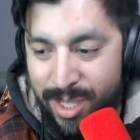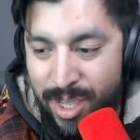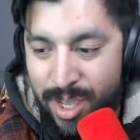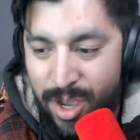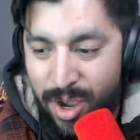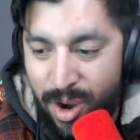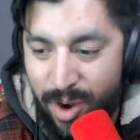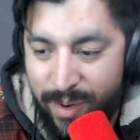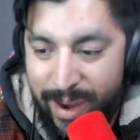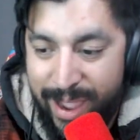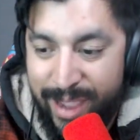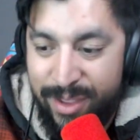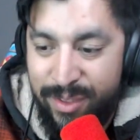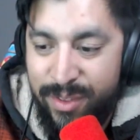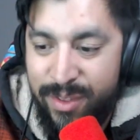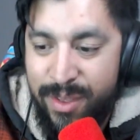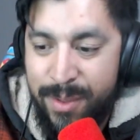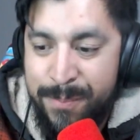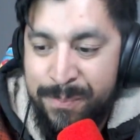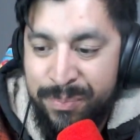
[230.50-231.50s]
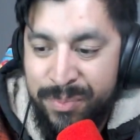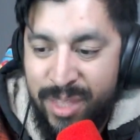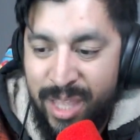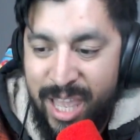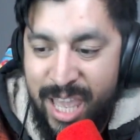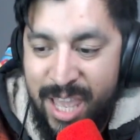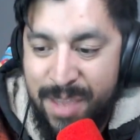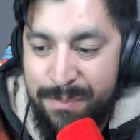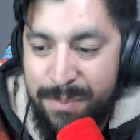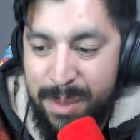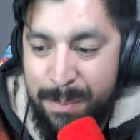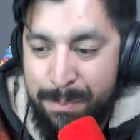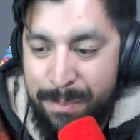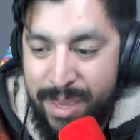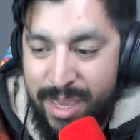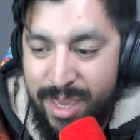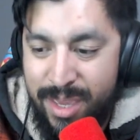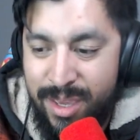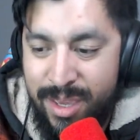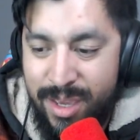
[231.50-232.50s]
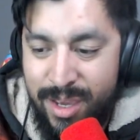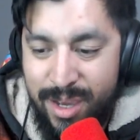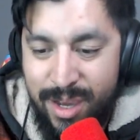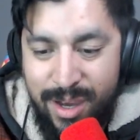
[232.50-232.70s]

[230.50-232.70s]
All right, the MVP